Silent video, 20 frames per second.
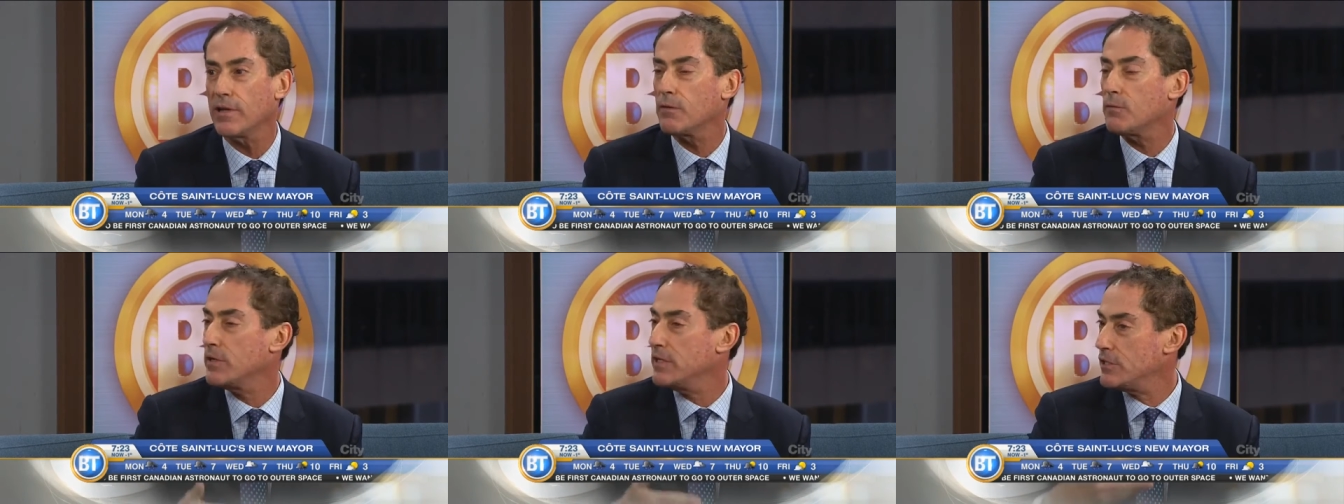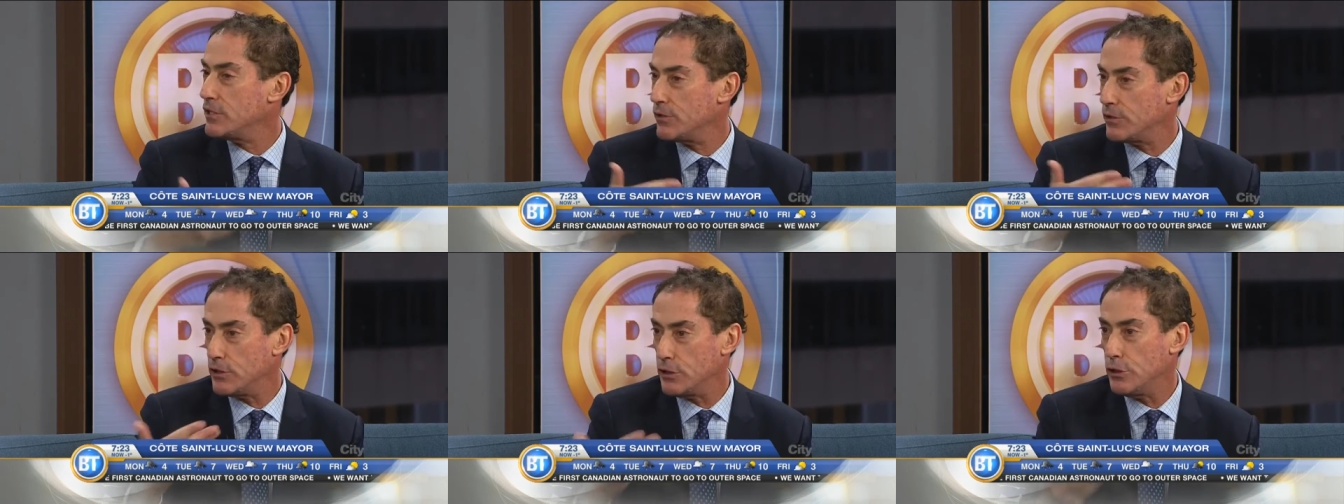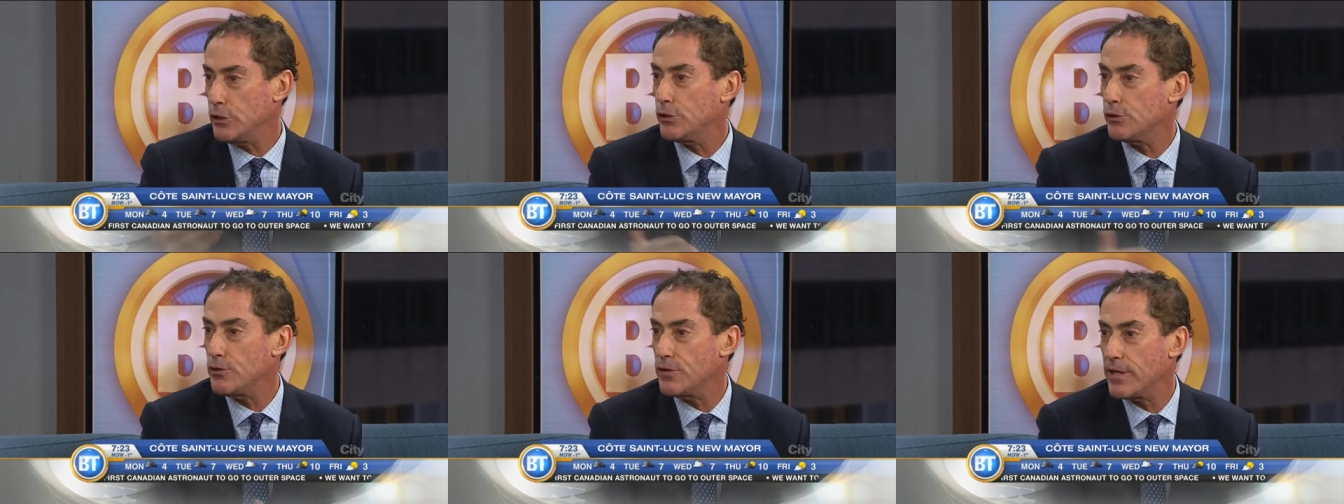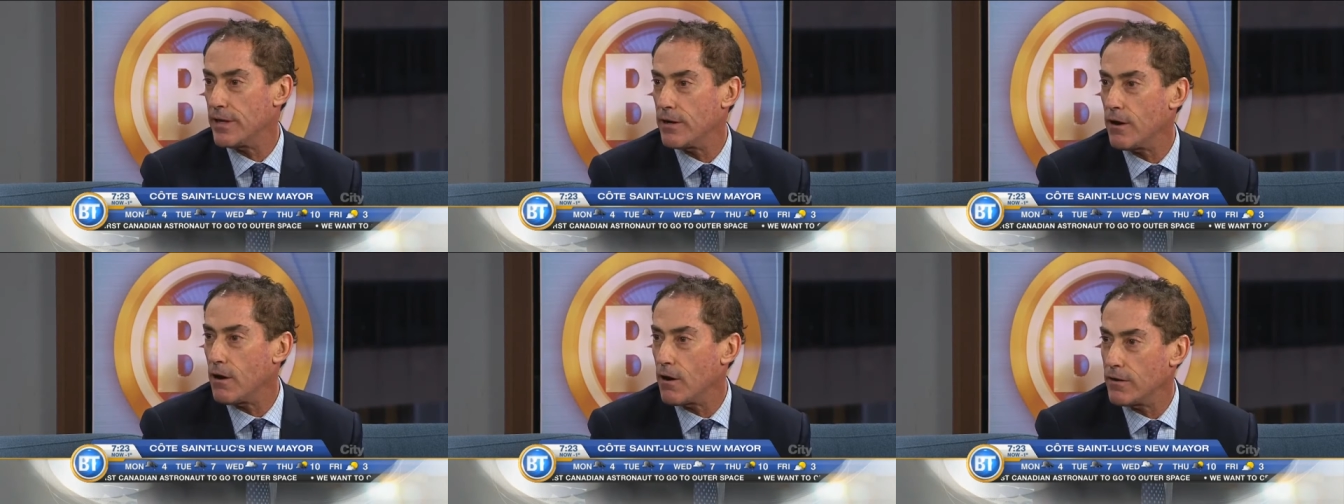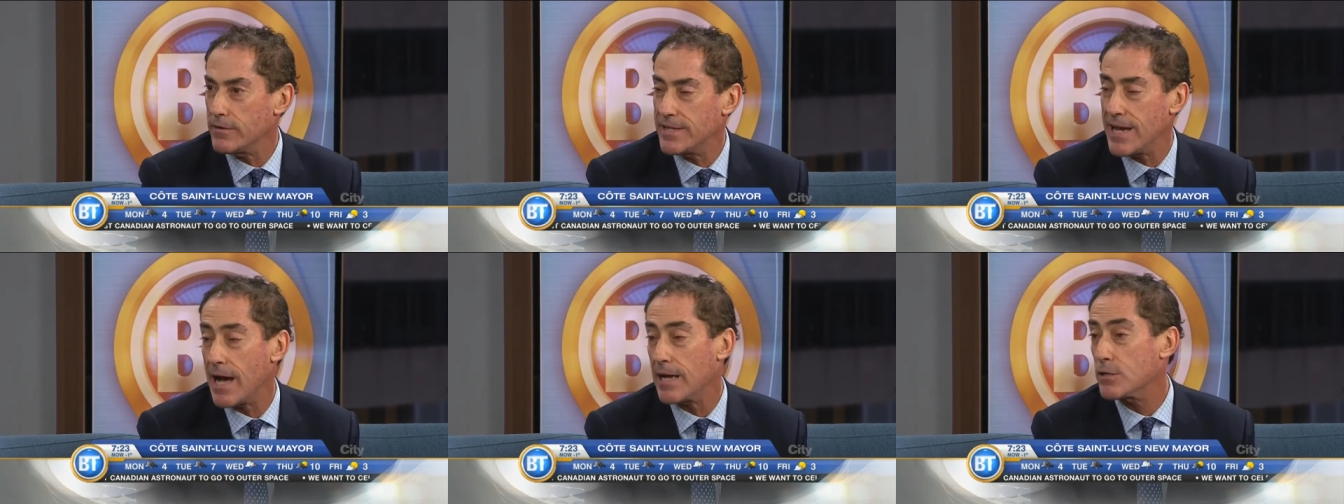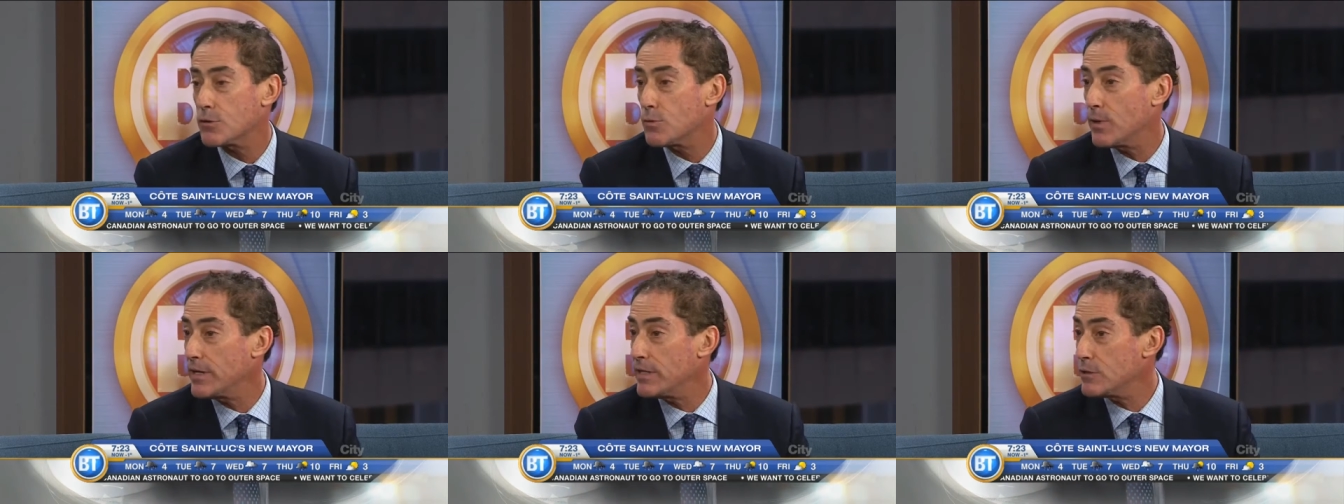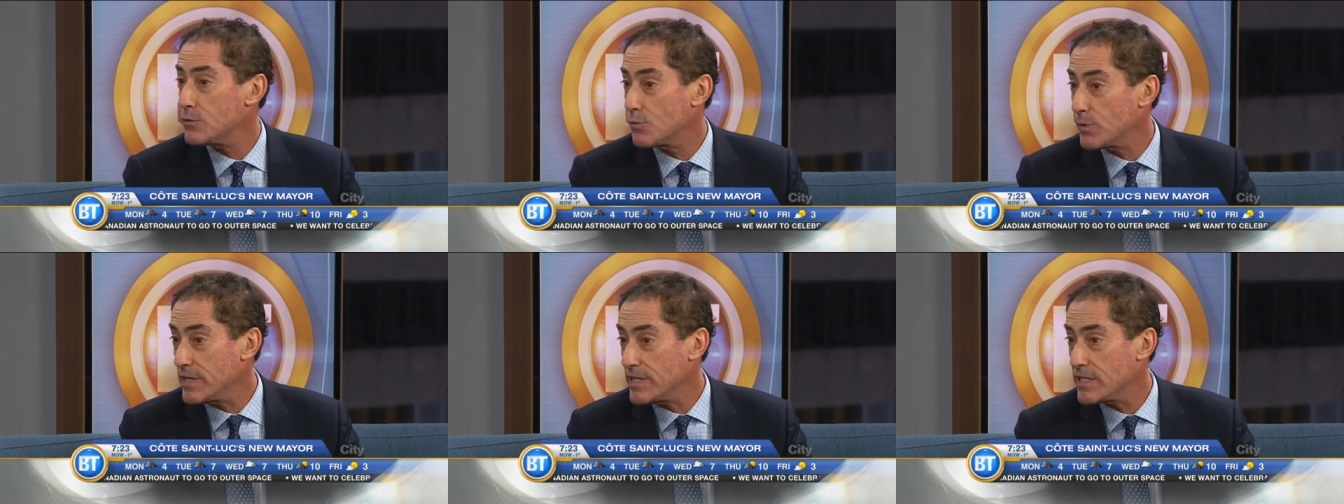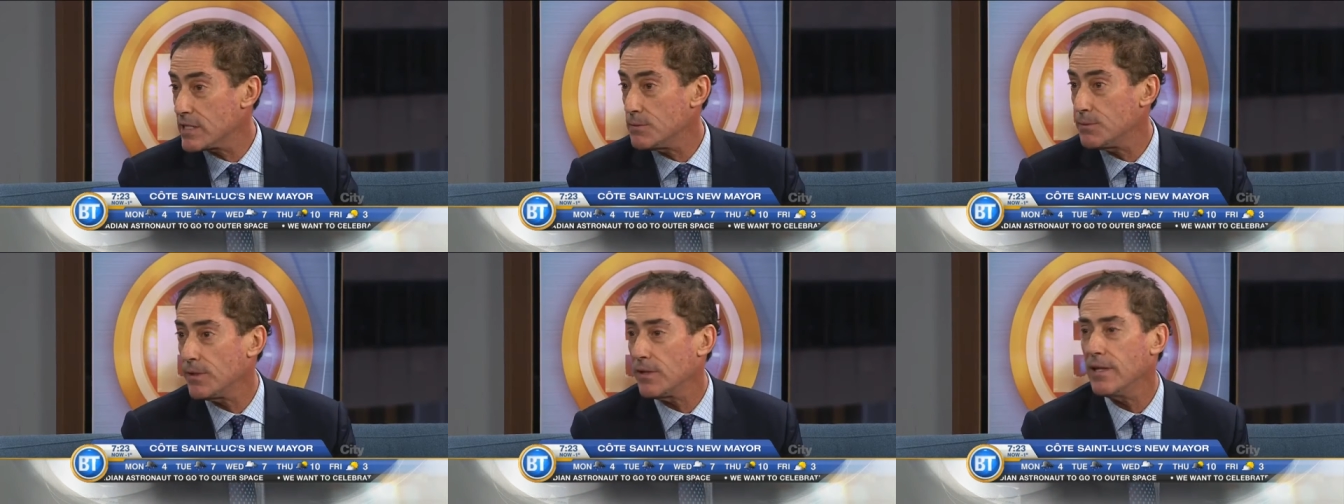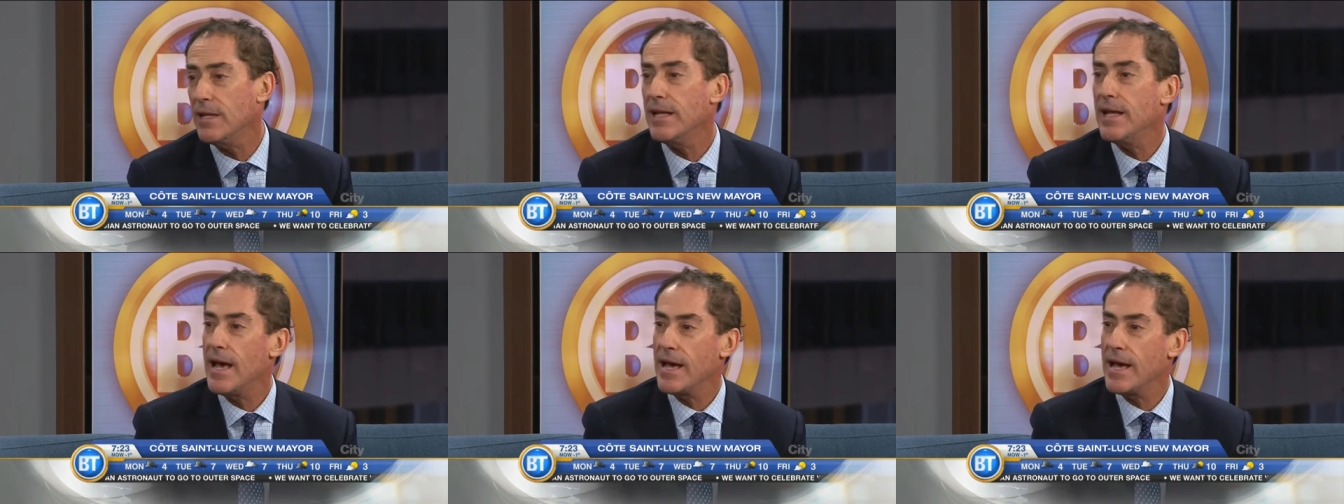and we should ensure that our tax rate is reasonable,